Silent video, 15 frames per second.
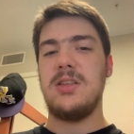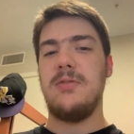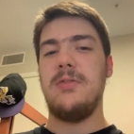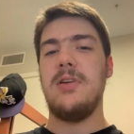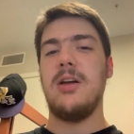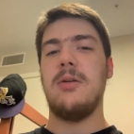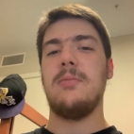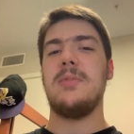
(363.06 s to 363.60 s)

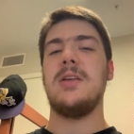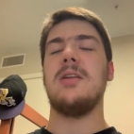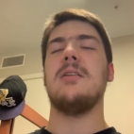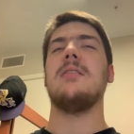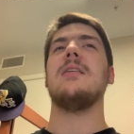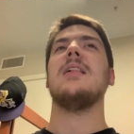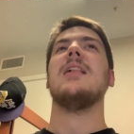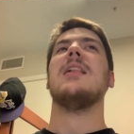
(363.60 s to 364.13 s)
film. You know,
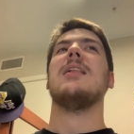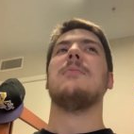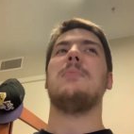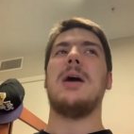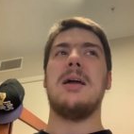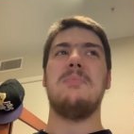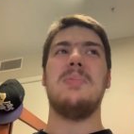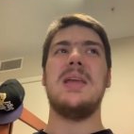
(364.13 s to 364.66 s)

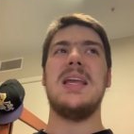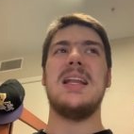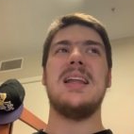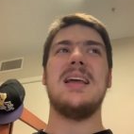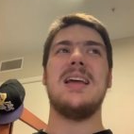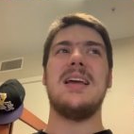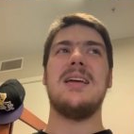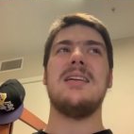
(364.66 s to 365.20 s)
by beat,
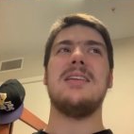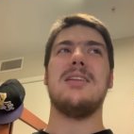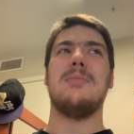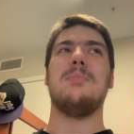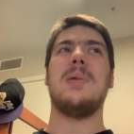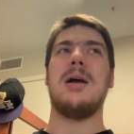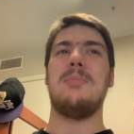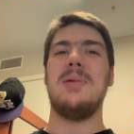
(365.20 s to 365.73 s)
you know,
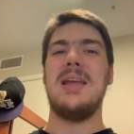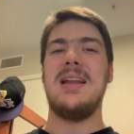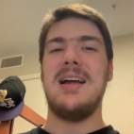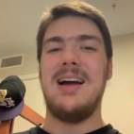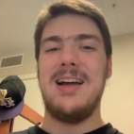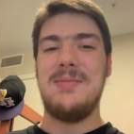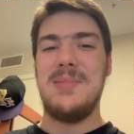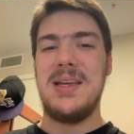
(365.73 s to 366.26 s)
by beat,
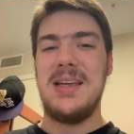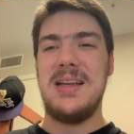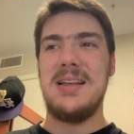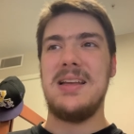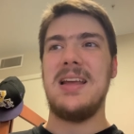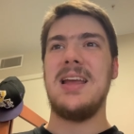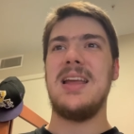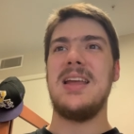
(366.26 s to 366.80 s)
I mean,
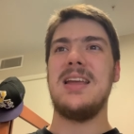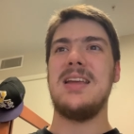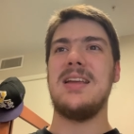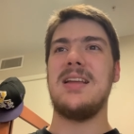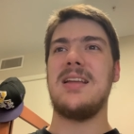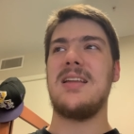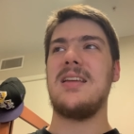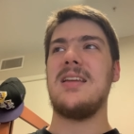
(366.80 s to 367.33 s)
you know,
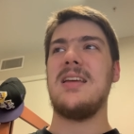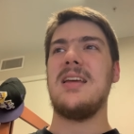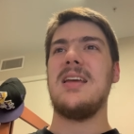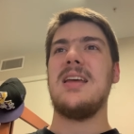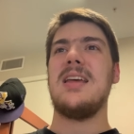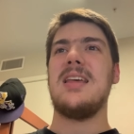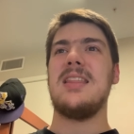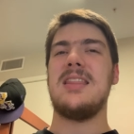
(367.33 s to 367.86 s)

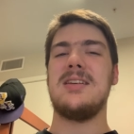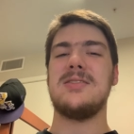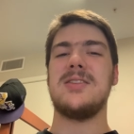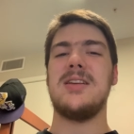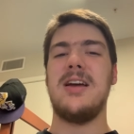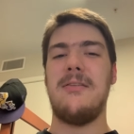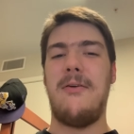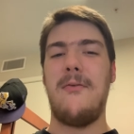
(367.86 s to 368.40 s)
there's
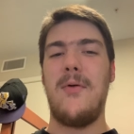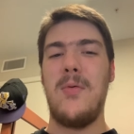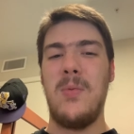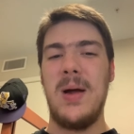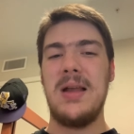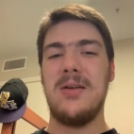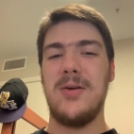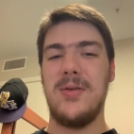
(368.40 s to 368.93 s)
enough of a
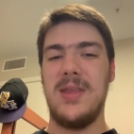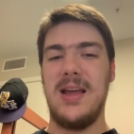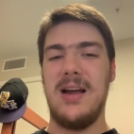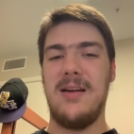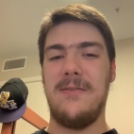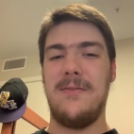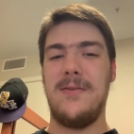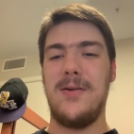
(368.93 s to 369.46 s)
window
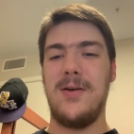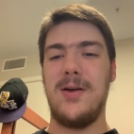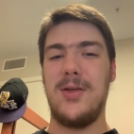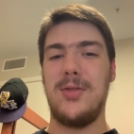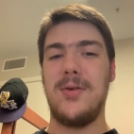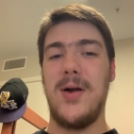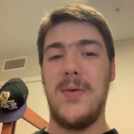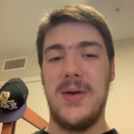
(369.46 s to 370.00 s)
there for a
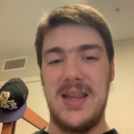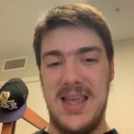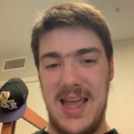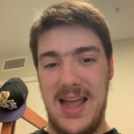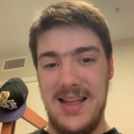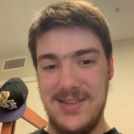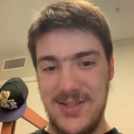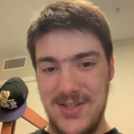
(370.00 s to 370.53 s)
throw and
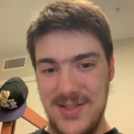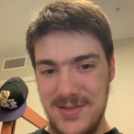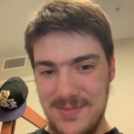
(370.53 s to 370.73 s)
catch.